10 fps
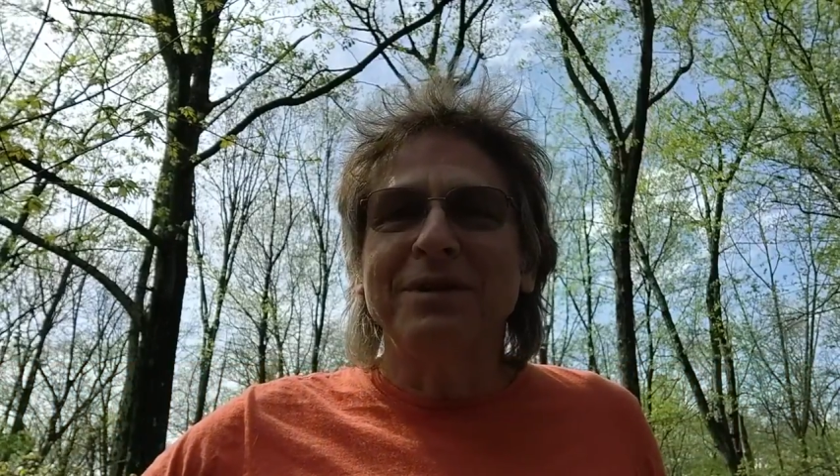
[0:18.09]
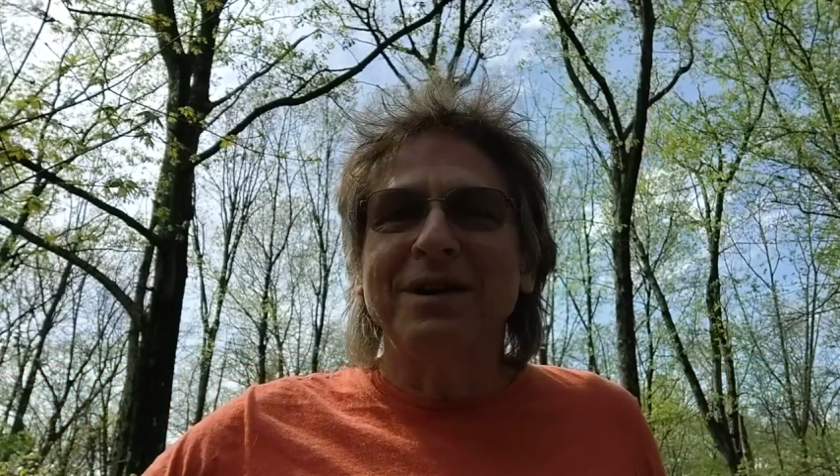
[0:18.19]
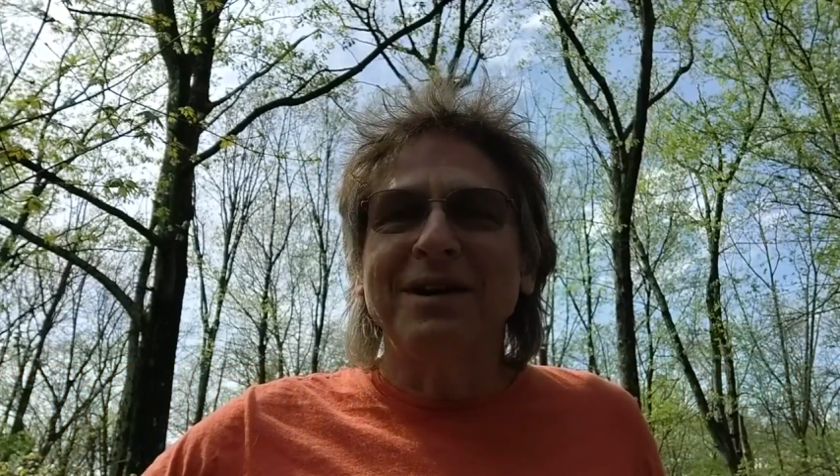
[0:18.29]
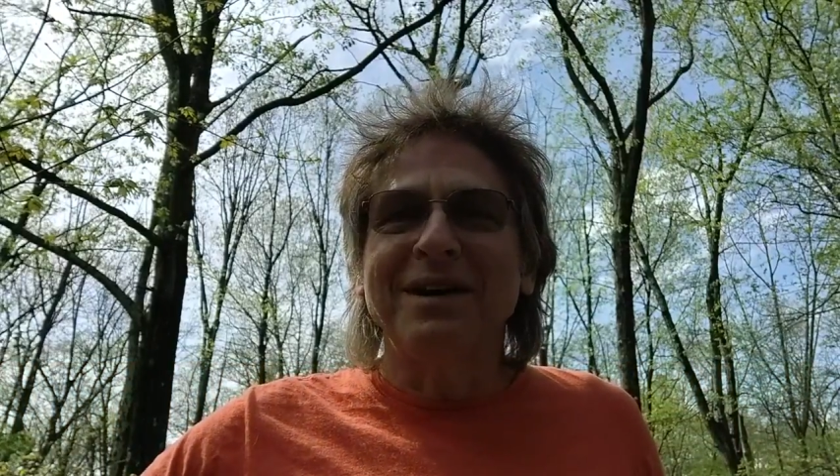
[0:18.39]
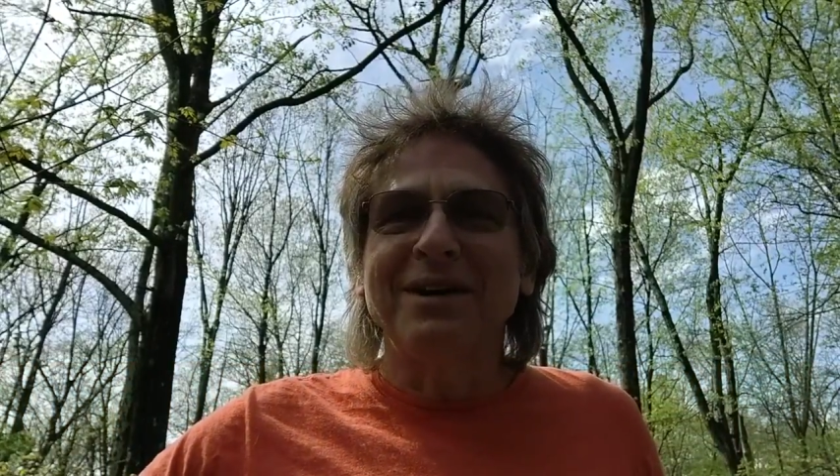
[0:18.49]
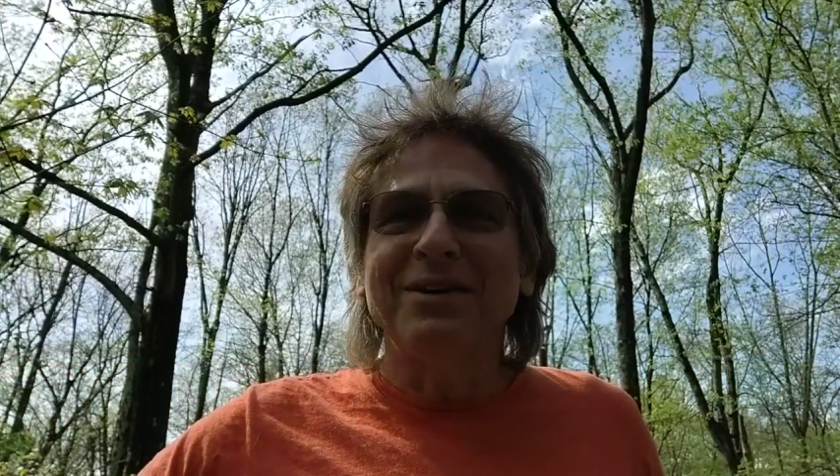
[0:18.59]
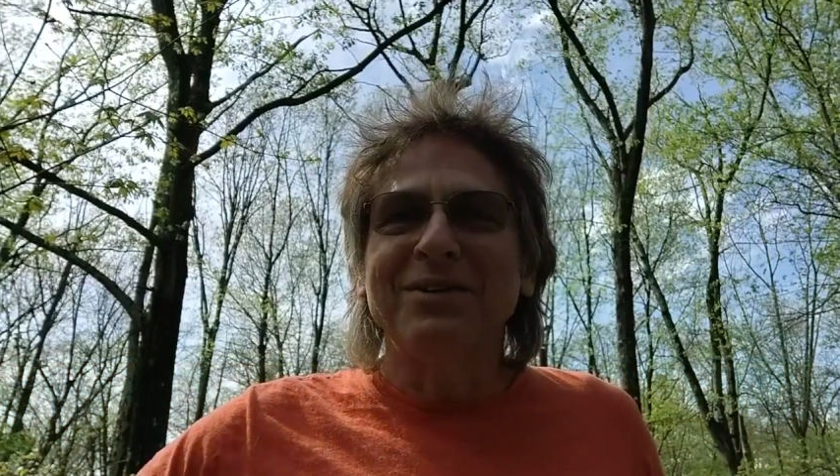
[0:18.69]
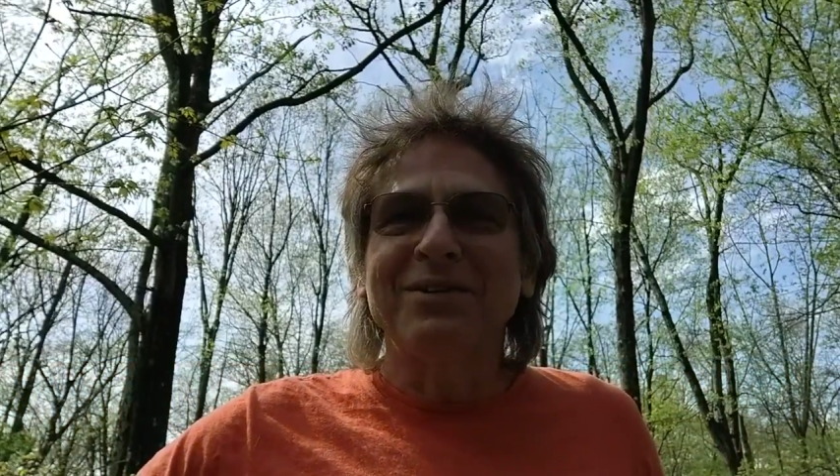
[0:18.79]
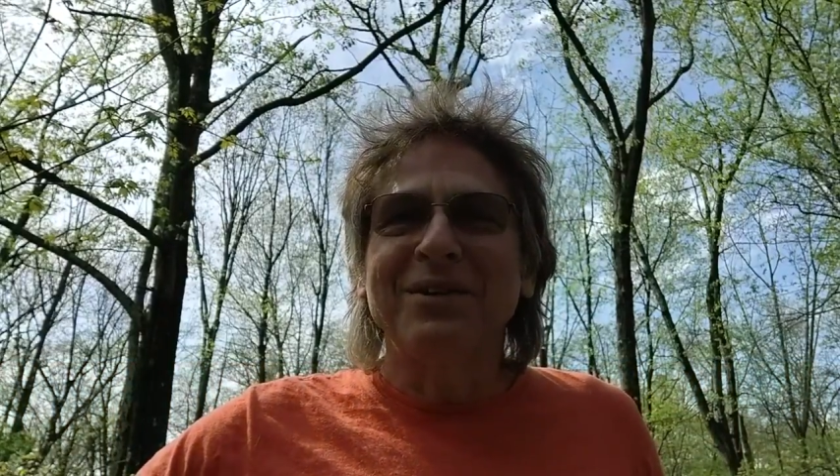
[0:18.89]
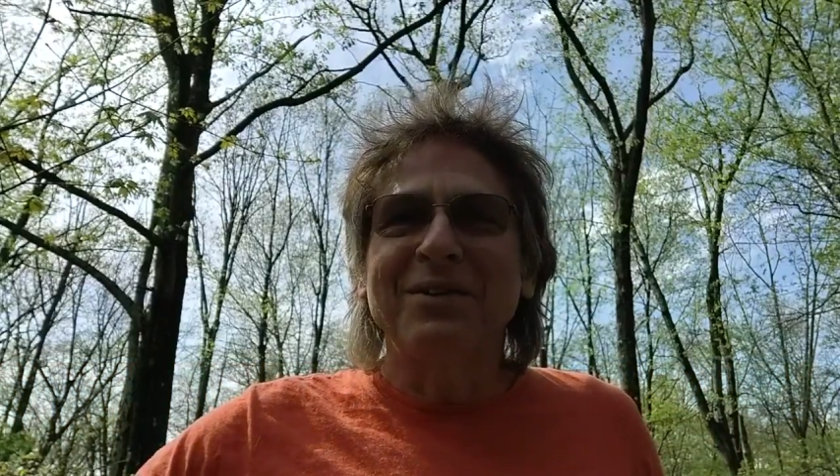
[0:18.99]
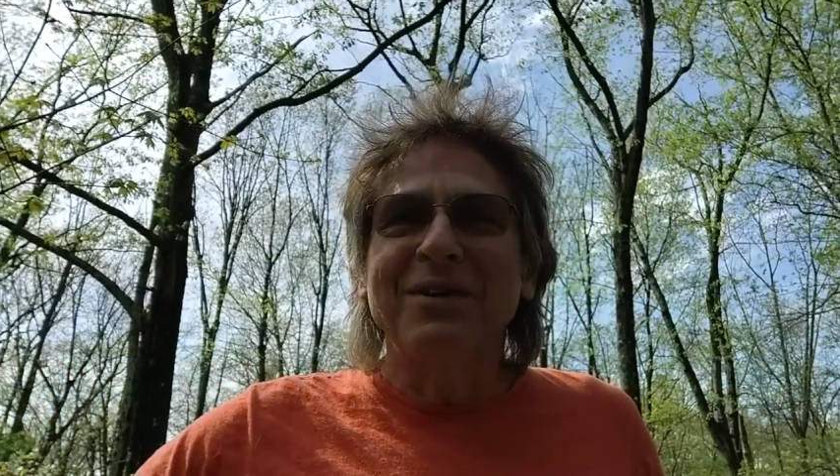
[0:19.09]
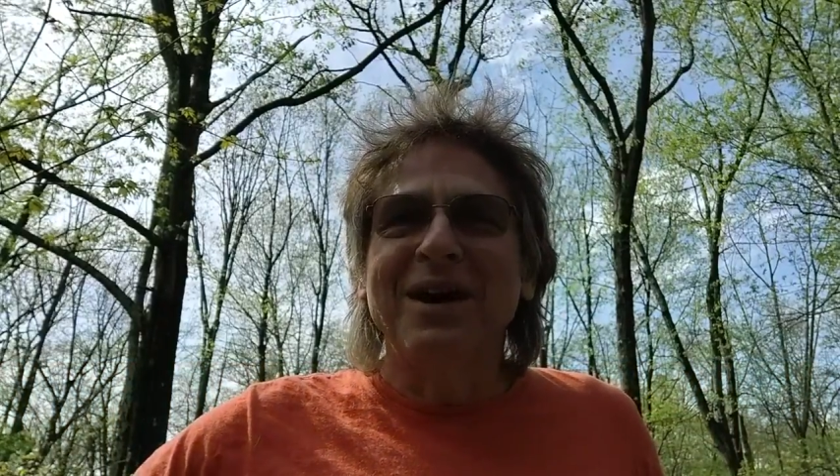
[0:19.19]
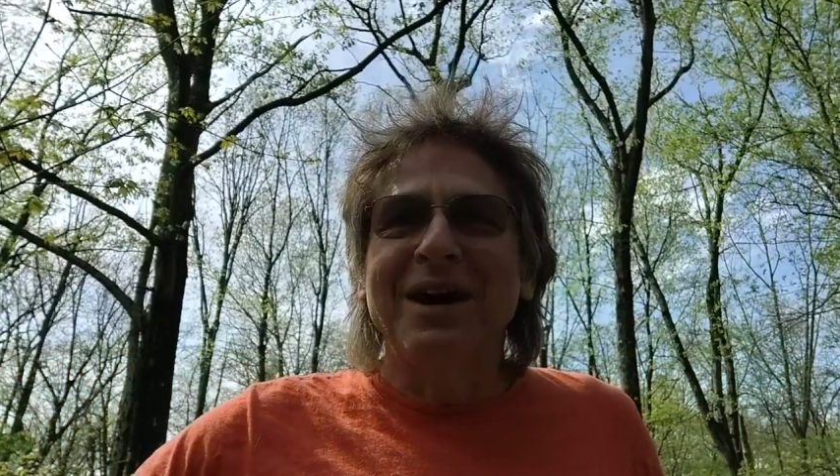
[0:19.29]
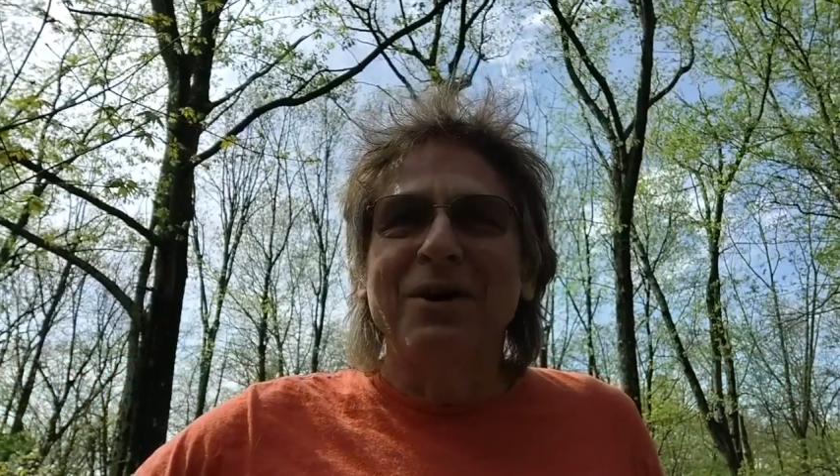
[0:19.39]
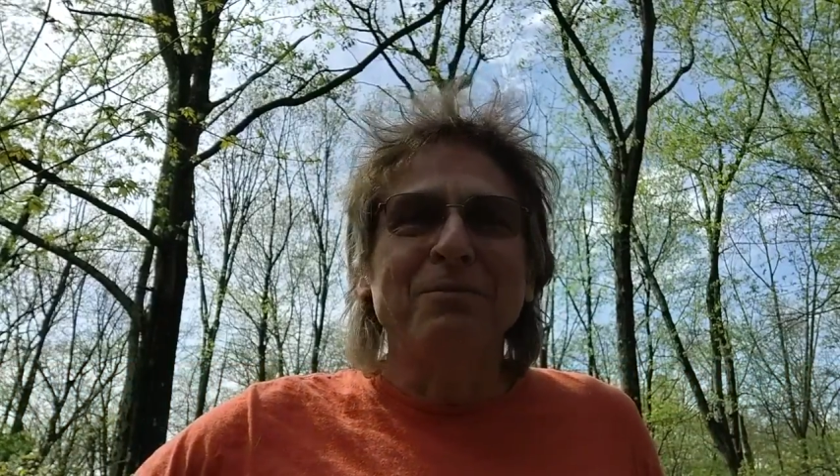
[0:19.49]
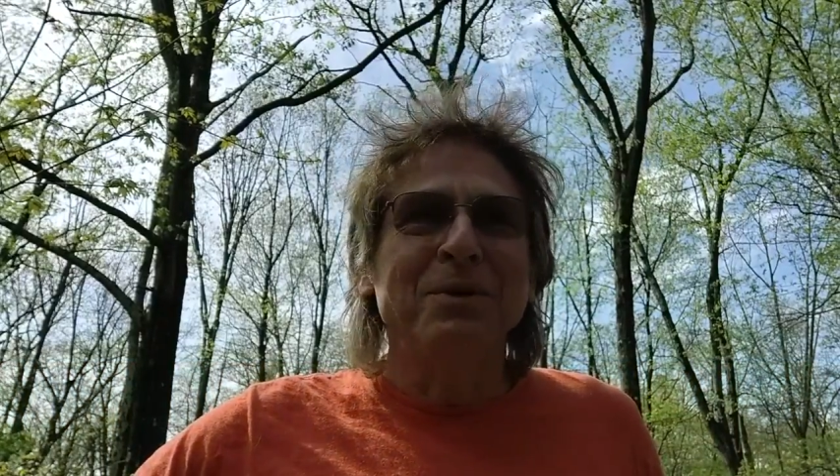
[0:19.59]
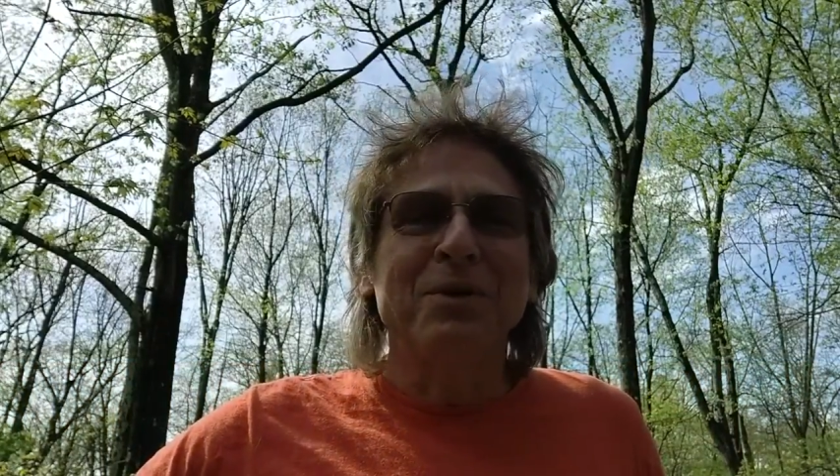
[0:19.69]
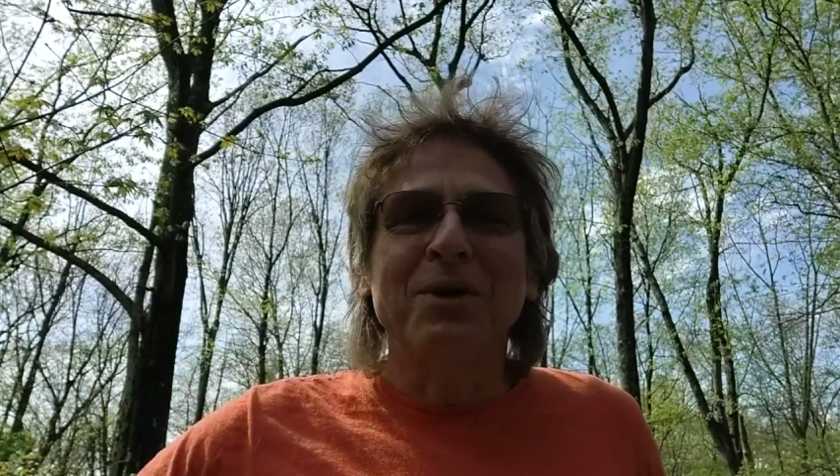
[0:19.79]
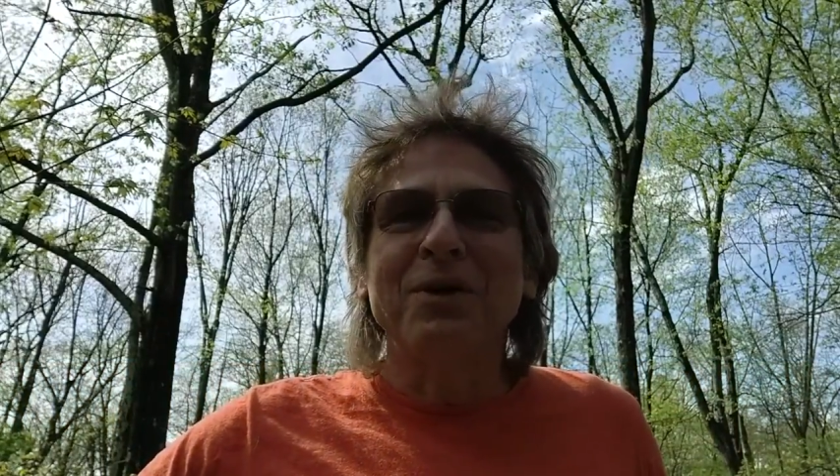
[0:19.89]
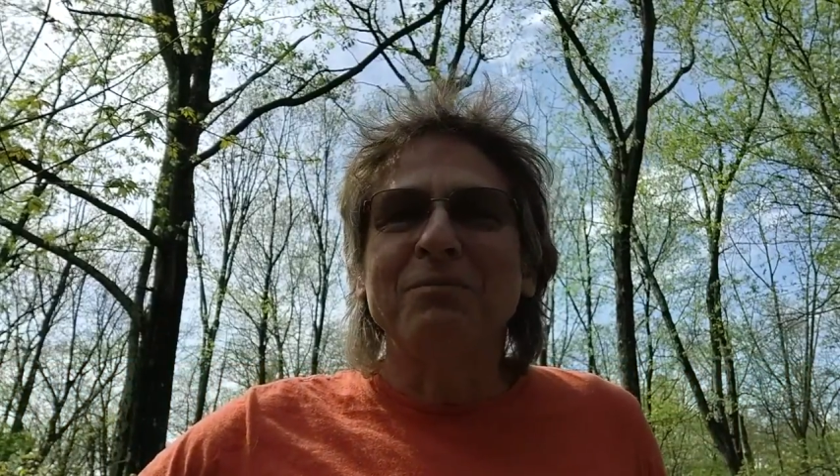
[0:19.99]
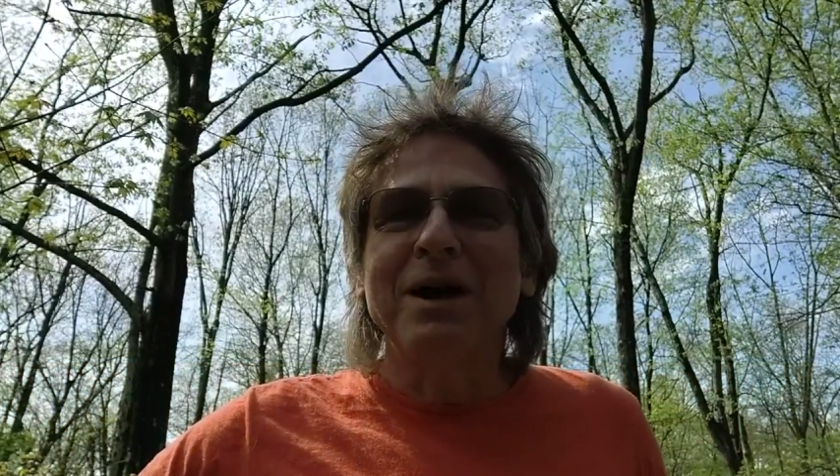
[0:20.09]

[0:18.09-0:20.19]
So I hope you're all